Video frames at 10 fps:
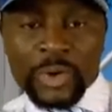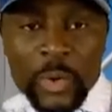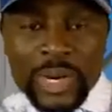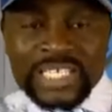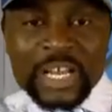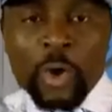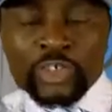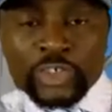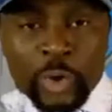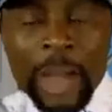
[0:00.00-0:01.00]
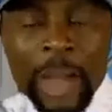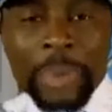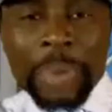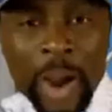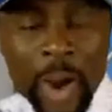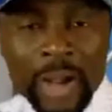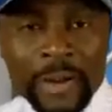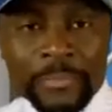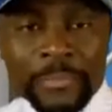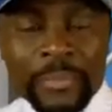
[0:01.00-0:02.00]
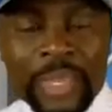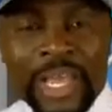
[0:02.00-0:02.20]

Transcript: for the way they see control and power,